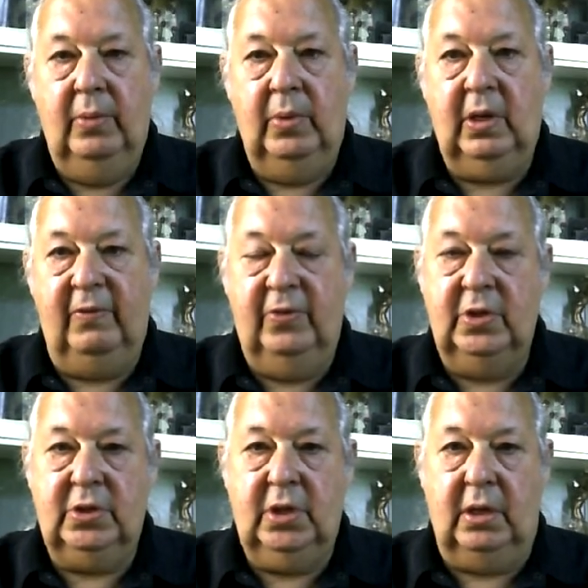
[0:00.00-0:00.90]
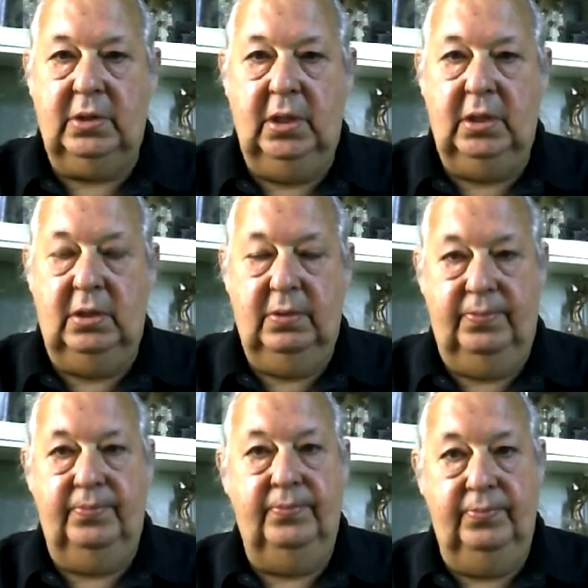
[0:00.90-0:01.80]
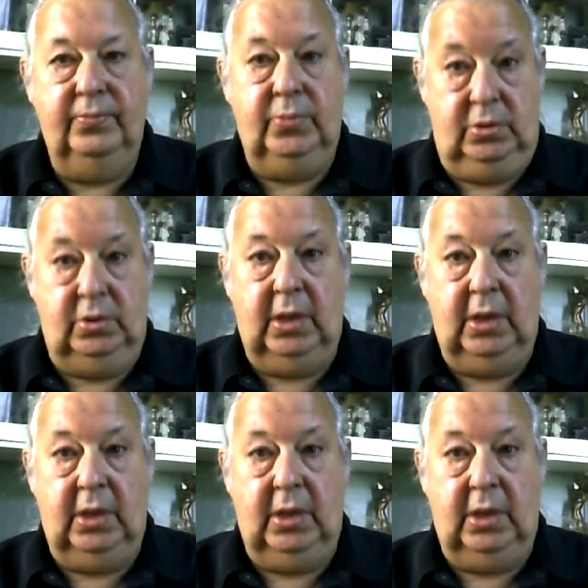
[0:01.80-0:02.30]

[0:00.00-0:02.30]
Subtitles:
when I first started to